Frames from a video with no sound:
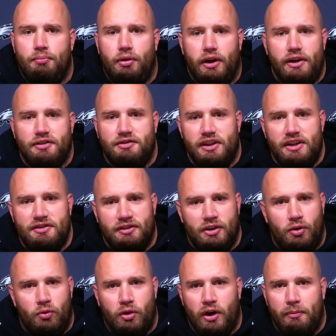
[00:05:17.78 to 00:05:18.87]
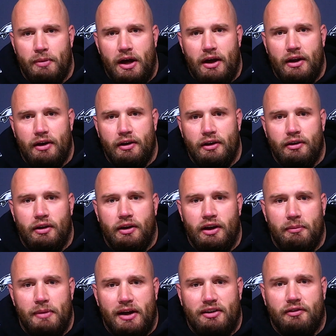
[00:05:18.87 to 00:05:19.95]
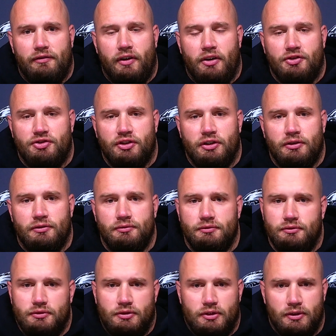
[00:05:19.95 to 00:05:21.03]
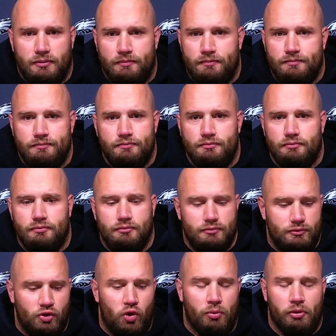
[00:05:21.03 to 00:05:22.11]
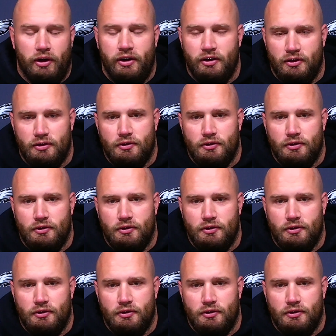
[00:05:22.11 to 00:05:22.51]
play a season, don't worry about it, and get back to functioning normally.